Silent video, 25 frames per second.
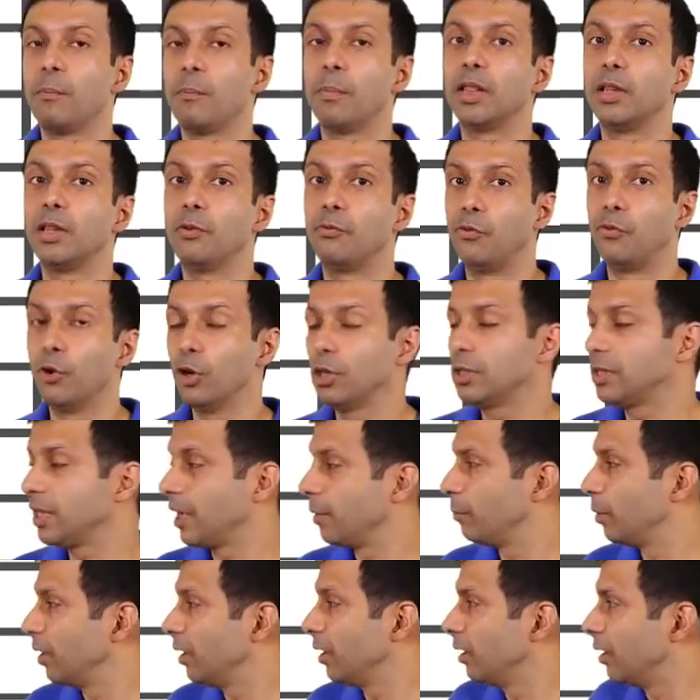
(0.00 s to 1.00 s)
But the full
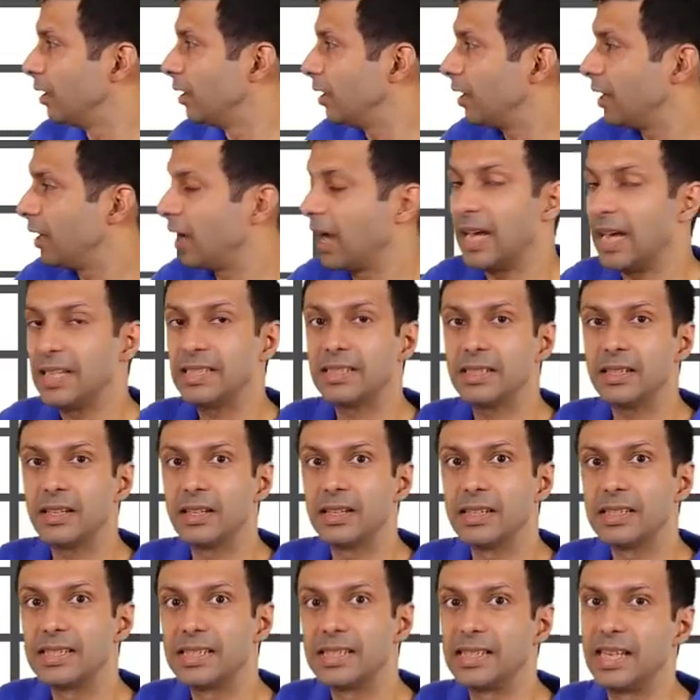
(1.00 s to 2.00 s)
table has
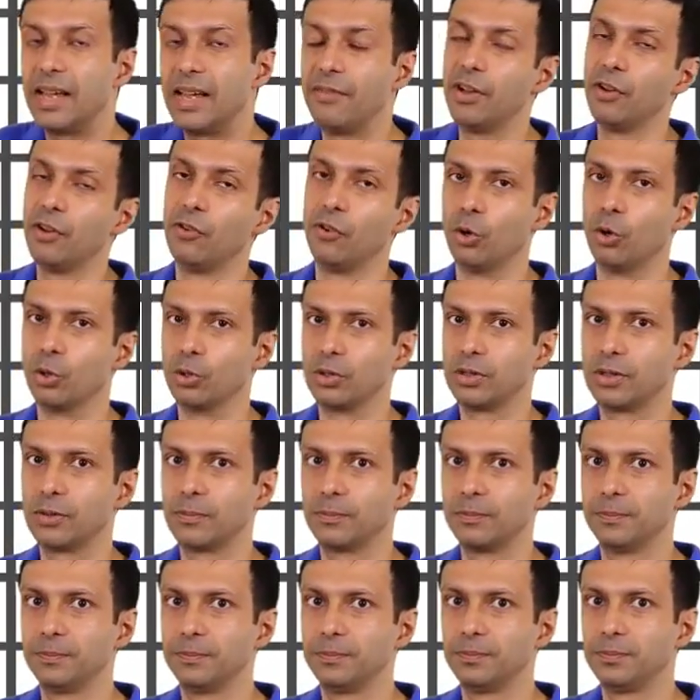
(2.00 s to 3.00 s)
7 rows.
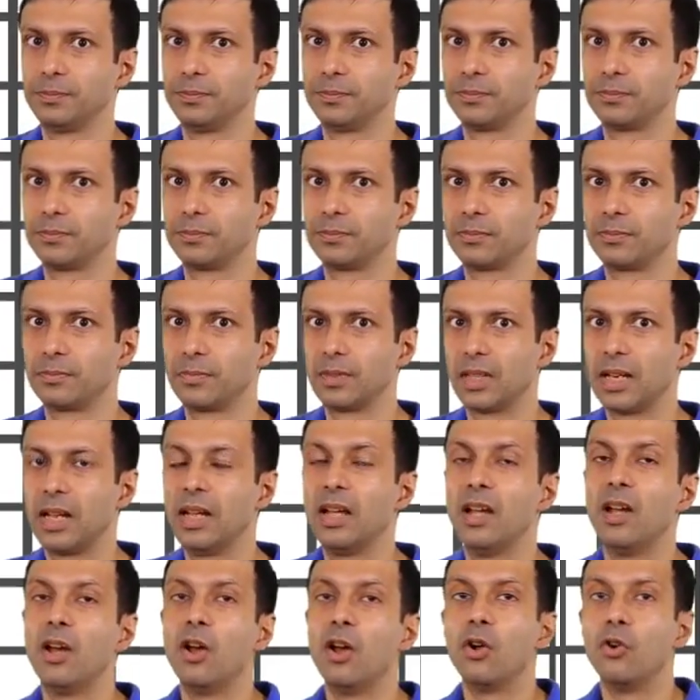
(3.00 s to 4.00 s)

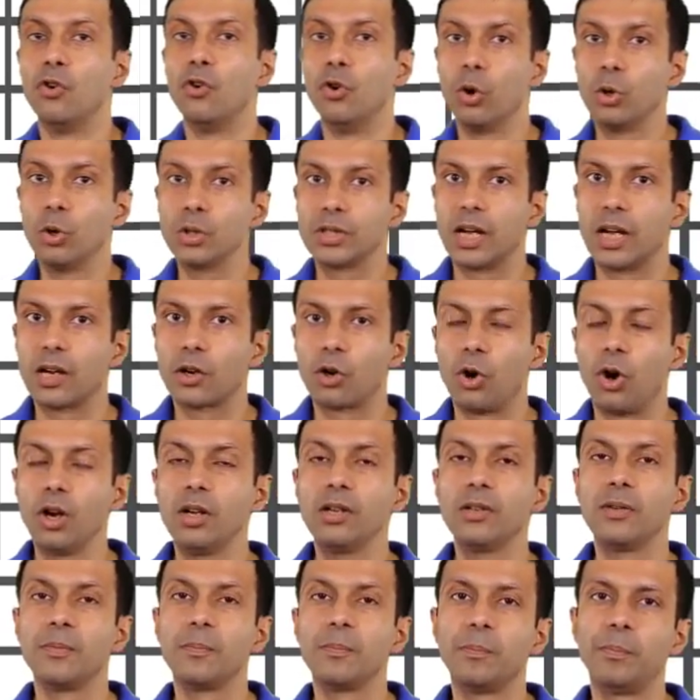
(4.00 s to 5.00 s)
Rows are
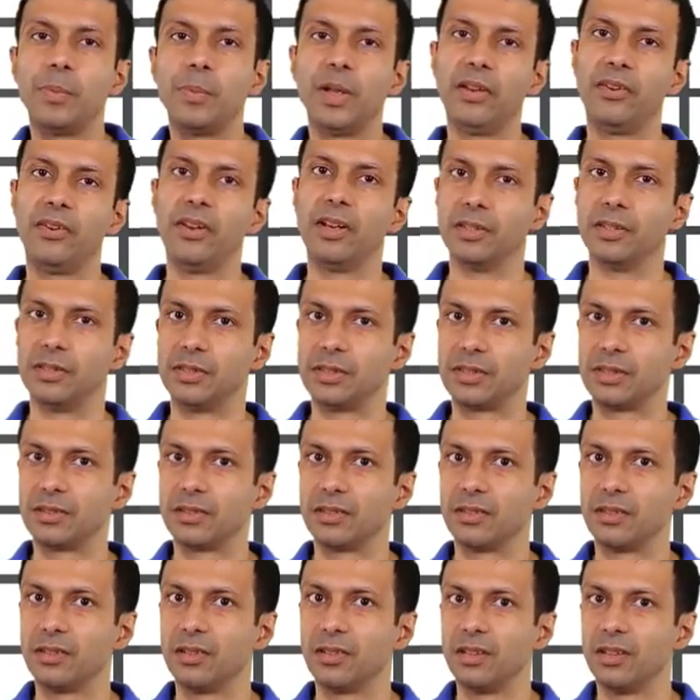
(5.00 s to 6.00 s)
called periods.
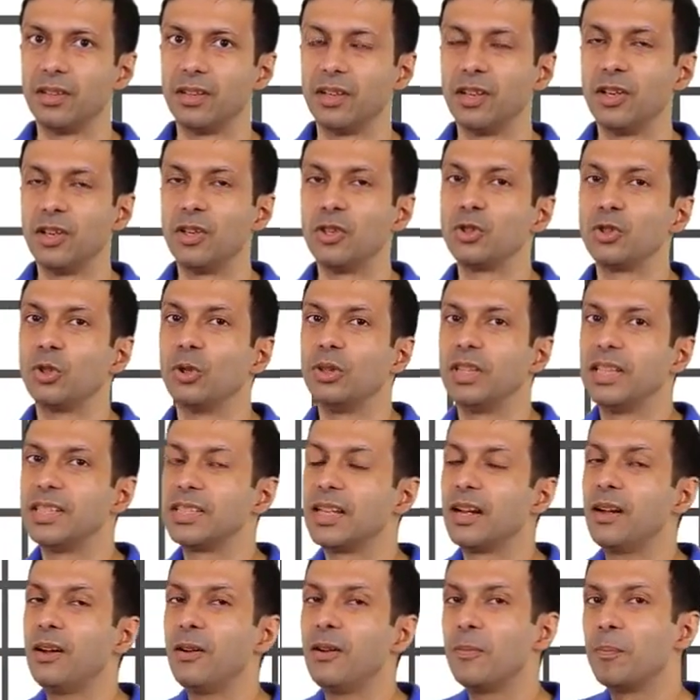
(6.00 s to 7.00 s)
So these
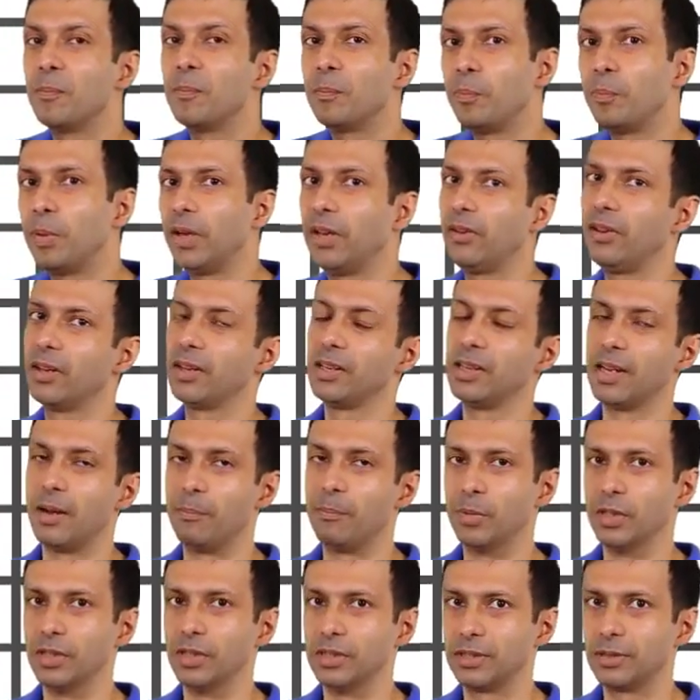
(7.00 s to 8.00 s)
are period
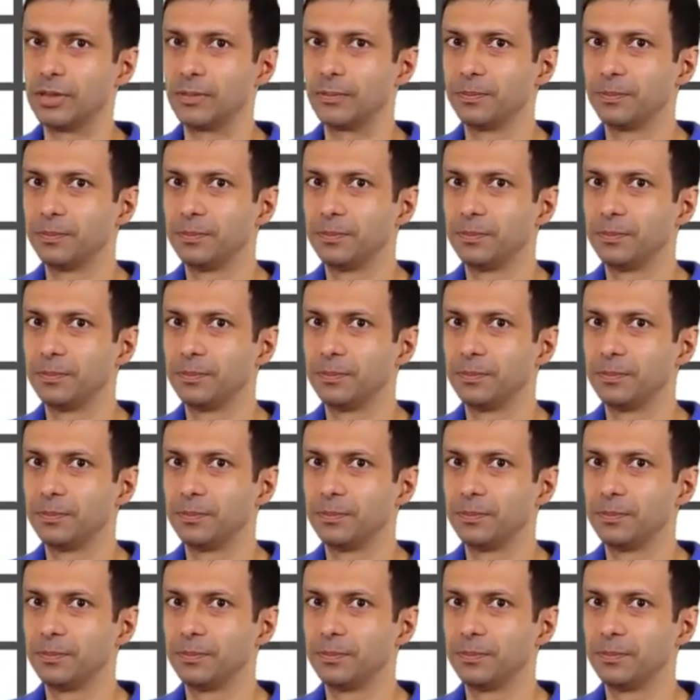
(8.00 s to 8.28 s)
numbers.